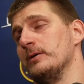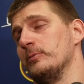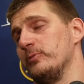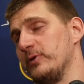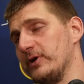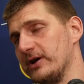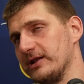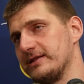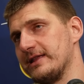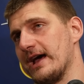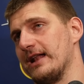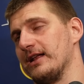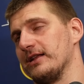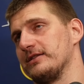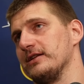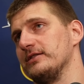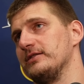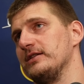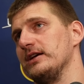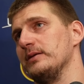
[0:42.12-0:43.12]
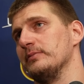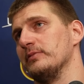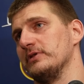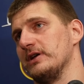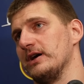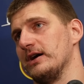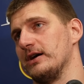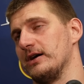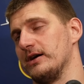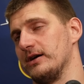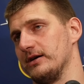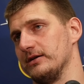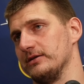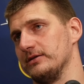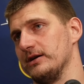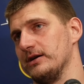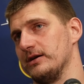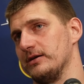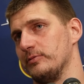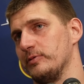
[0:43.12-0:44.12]
really talented team. They're
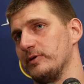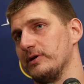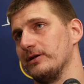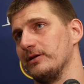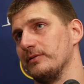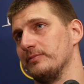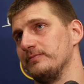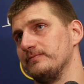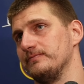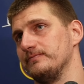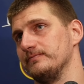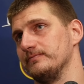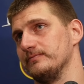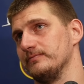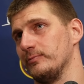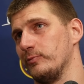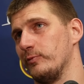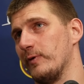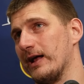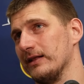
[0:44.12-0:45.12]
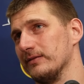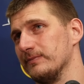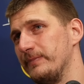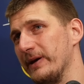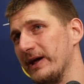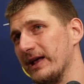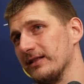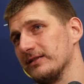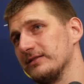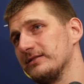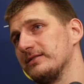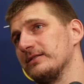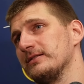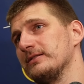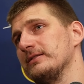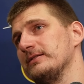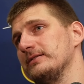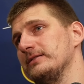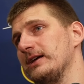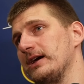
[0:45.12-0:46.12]
really well built.
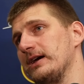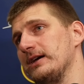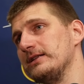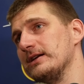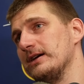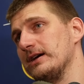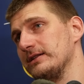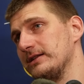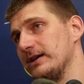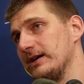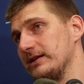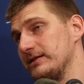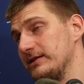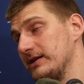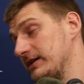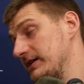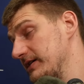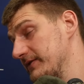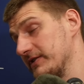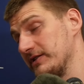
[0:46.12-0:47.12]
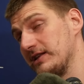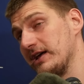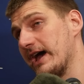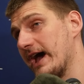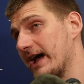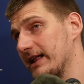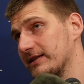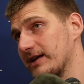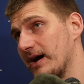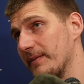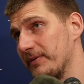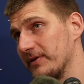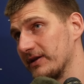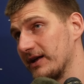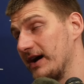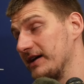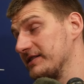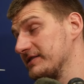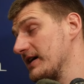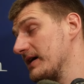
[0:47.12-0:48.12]
They had a couple
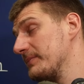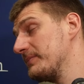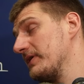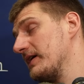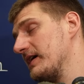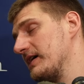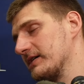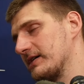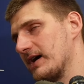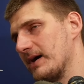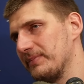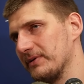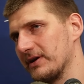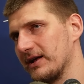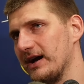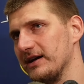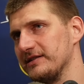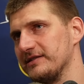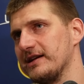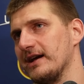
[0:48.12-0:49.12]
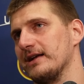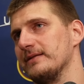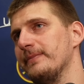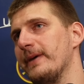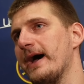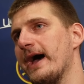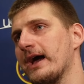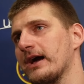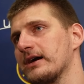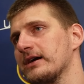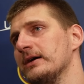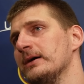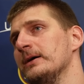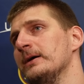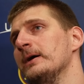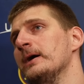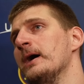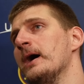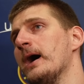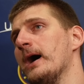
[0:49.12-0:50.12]
guys get back.
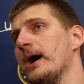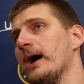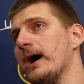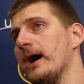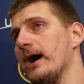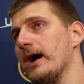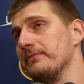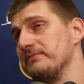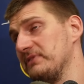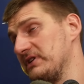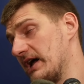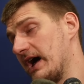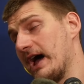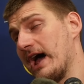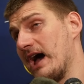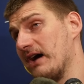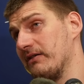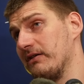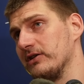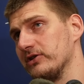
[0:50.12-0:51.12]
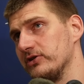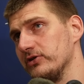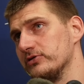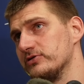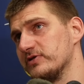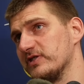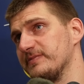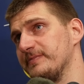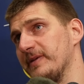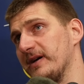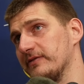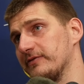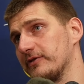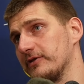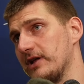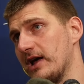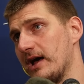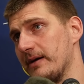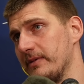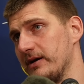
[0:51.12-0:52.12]
I mean, I have a huge respect for
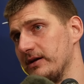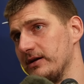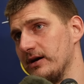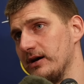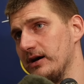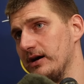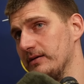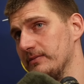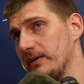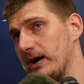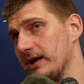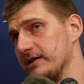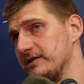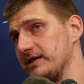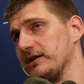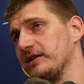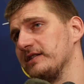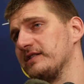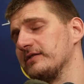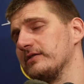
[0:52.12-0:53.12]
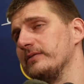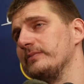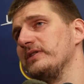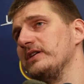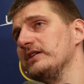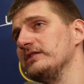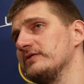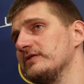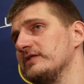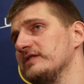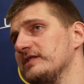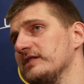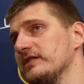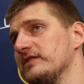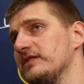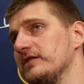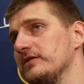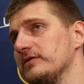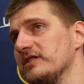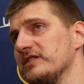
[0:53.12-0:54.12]
them, and I think it's going to be an
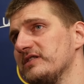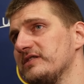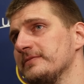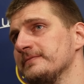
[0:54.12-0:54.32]
interesting